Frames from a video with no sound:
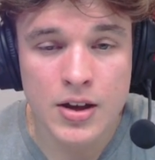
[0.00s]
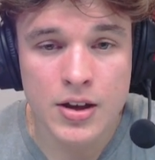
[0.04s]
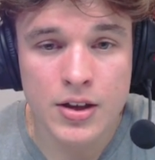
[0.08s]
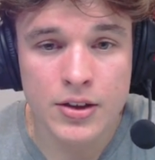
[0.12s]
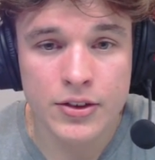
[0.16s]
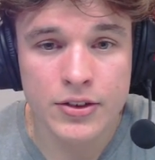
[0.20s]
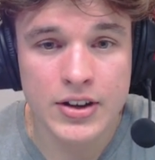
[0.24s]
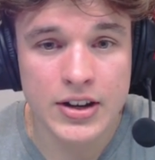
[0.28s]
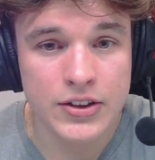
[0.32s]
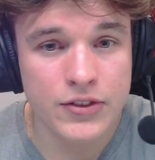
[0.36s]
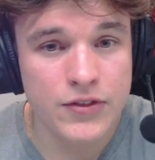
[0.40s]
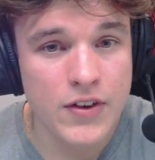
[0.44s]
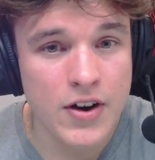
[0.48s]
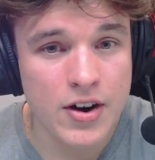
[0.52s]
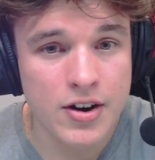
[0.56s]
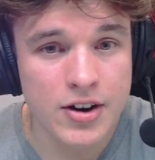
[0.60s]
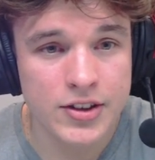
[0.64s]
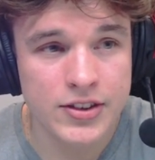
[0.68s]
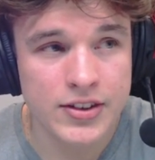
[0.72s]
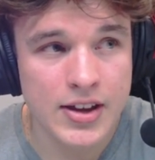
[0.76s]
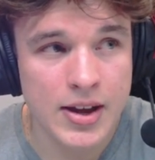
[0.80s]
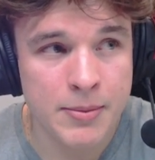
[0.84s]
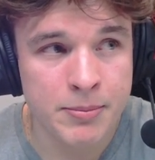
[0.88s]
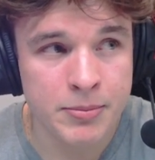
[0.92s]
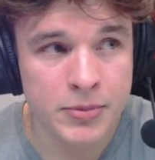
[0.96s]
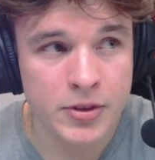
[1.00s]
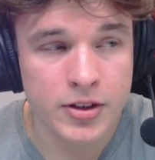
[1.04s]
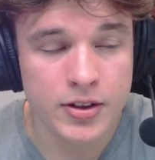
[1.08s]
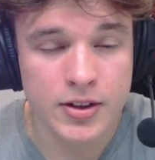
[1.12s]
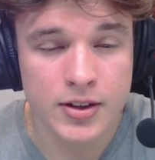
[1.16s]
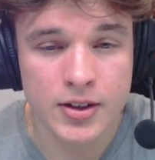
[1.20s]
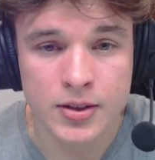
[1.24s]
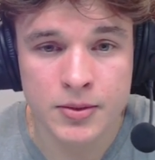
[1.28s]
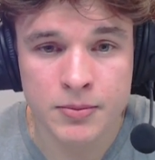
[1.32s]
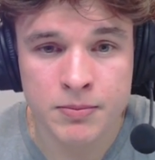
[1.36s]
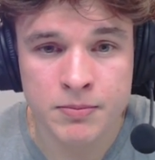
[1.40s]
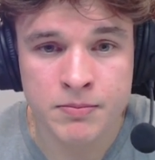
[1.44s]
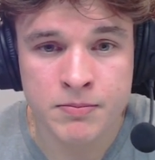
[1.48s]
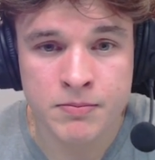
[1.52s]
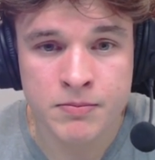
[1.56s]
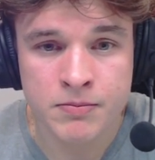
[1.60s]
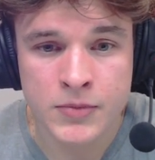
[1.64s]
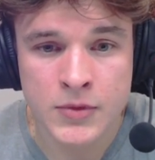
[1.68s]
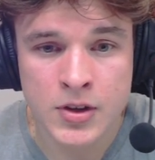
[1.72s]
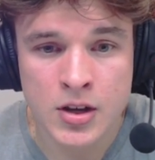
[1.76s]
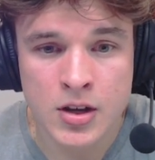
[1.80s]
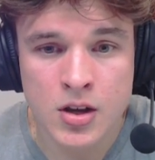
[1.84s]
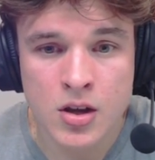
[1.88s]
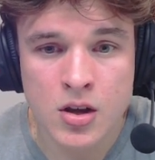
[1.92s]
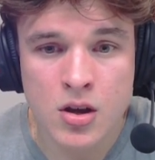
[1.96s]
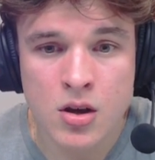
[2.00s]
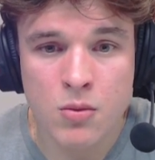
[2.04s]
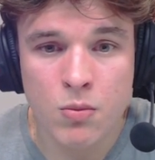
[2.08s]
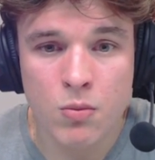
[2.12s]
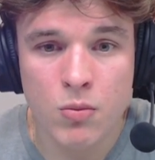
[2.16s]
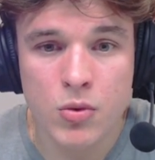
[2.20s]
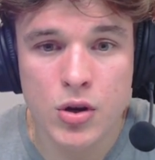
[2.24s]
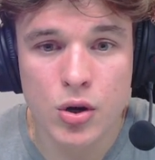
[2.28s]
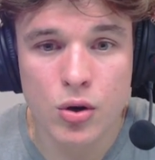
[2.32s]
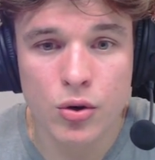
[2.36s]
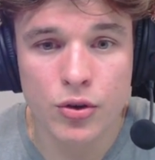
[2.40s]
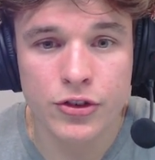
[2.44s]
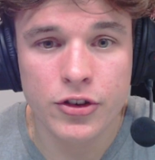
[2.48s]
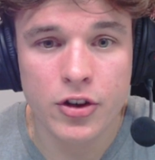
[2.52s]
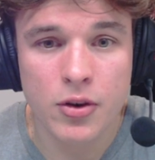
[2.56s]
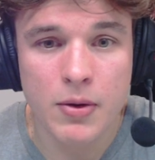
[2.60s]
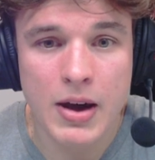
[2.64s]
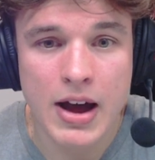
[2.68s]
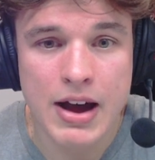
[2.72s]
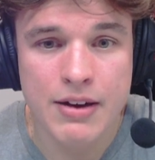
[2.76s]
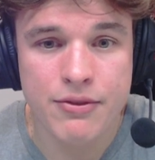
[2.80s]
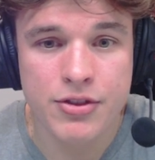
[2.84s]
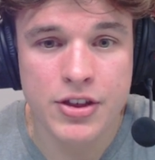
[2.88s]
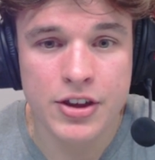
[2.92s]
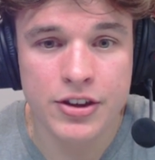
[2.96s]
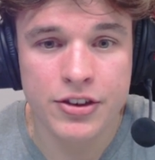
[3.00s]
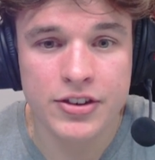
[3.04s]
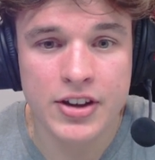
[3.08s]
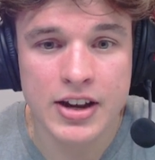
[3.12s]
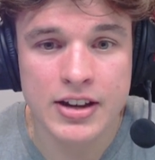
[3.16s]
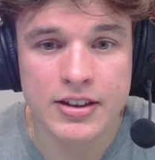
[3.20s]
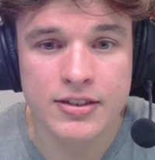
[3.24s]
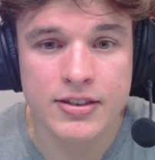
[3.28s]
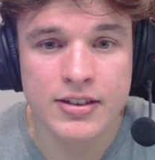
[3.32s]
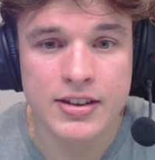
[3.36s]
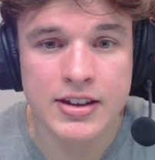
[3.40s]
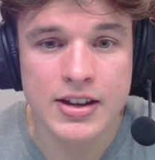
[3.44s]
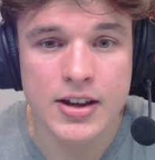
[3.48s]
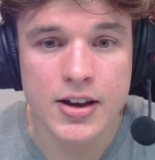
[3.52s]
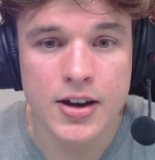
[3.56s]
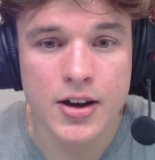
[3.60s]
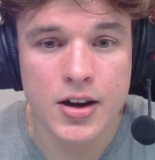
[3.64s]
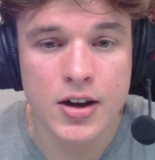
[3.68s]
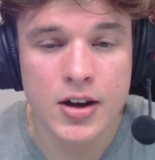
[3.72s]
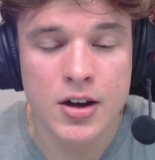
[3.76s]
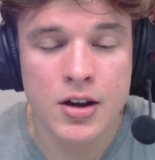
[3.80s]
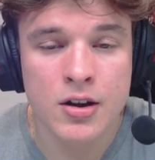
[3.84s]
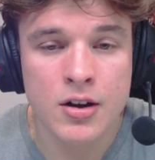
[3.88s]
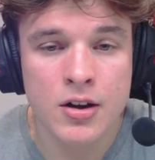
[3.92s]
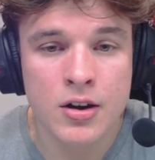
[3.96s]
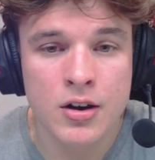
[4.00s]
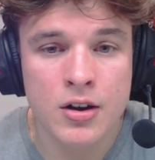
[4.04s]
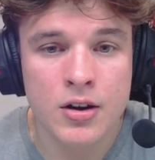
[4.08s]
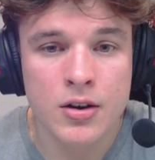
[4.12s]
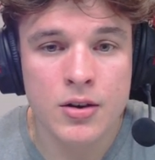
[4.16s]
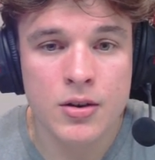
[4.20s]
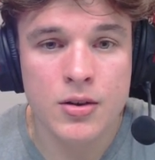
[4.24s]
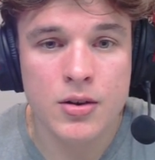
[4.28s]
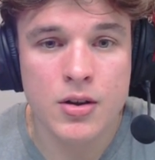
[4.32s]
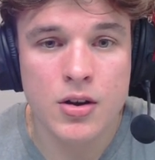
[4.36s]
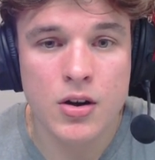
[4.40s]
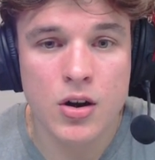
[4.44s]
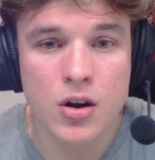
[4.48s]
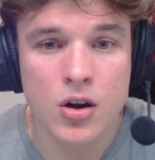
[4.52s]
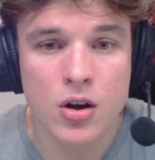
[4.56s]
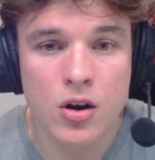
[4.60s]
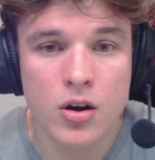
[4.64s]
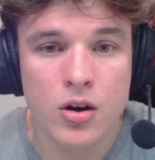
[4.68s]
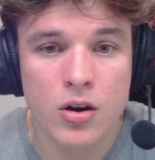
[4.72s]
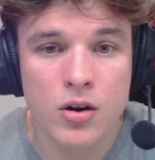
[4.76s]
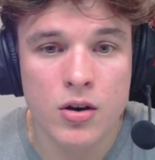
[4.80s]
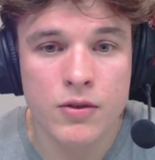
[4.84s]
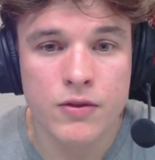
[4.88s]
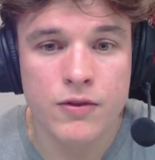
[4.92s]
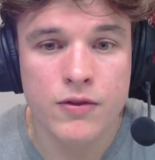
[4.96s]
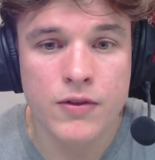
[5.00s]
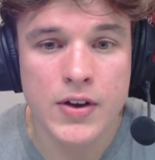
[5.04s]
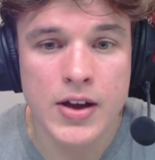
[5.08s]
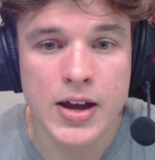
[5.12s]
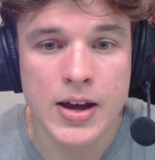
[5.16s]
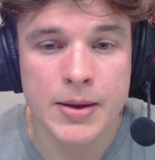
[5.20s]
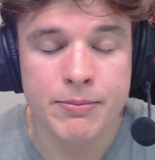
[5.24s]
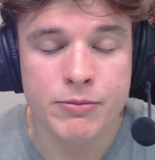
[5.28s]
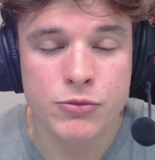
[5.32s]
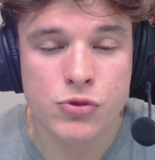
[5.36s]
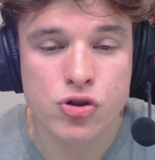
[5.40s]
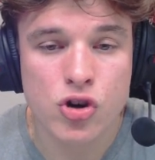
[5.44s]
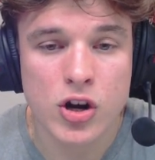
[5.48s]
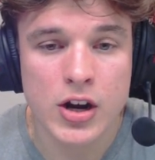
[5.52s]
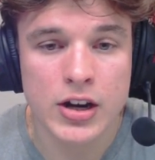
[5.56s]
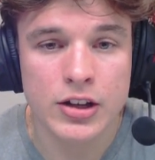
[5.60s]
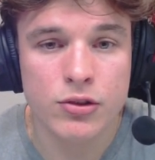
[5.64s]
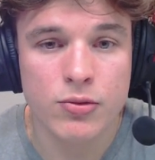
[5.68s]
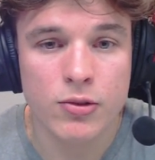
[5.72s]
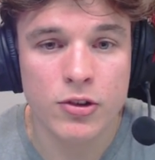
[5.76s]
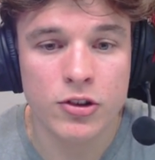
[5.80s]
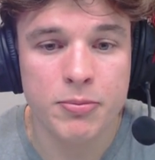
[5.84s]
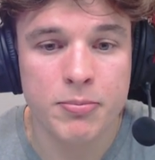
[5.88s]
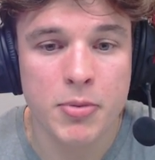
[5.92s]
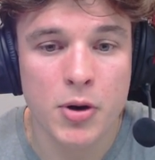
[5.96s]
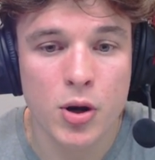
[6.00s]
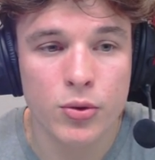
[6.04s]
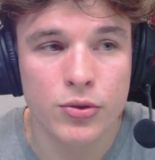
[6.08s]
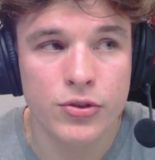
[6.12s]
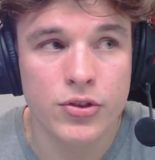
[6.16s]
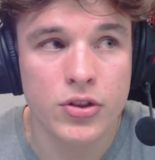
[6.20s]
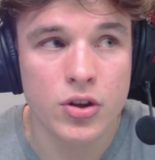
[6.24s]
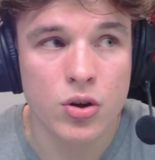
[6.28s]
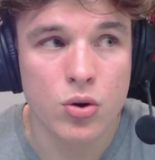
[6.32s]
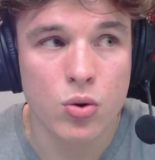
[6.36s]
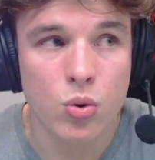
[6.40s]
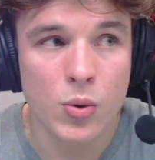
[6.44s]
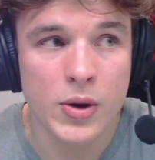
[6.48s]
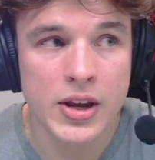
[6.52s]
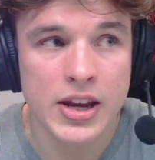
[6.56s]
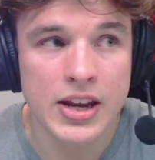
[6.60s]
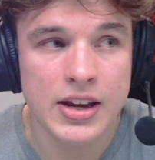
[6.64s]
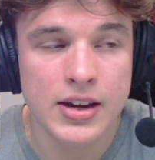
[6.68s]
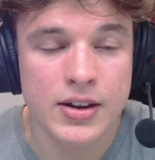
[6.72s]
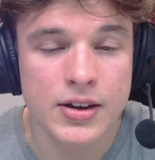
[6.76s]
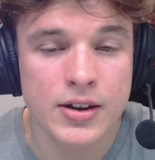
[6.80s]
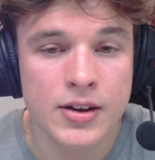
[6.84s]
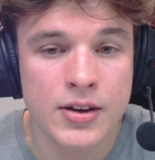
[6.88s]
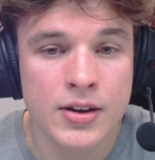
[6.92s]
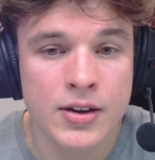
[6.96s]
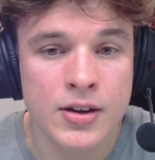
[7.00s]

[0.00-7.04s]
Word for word: So that's very tempting. We also have this idea of um, trying to expose the queen